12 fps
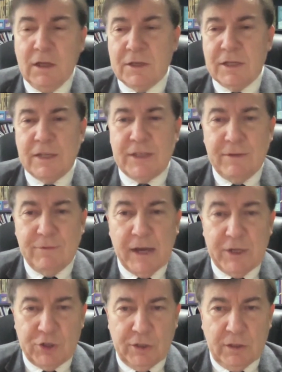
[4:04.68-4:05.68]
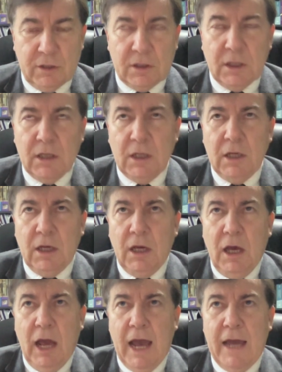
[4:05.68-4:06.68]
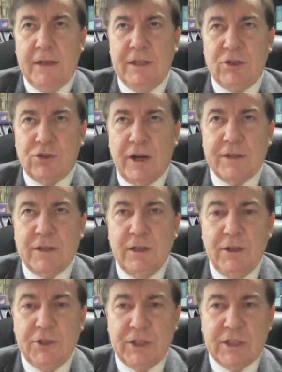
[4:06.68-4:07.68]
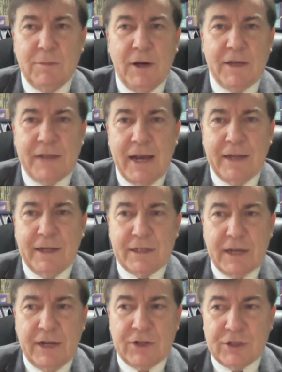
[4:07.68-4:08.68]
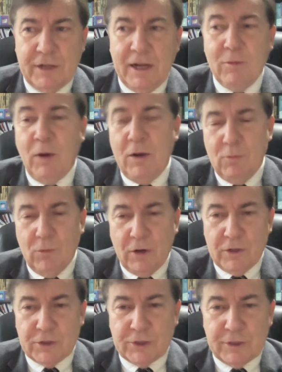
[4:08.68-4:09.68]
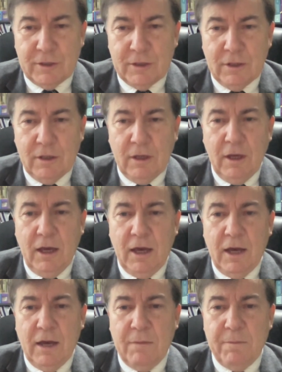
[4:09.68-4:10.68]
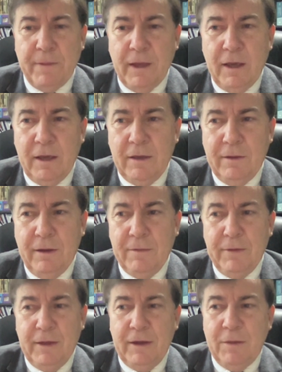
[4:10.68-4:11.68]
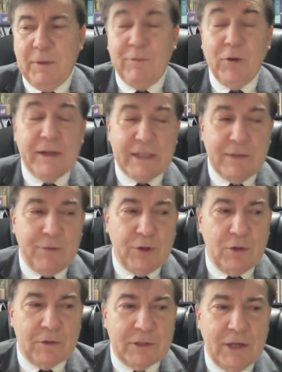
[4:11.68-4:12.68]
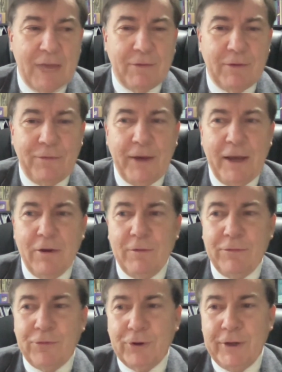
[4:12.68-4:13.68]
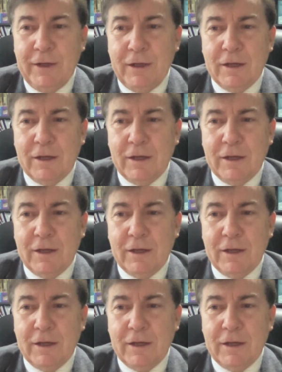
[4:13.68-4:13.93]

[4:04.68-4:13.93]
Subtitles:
since the invasion. And he's trying to legitimize annexation. It won't wash. It'll be very difficult to have a fair and free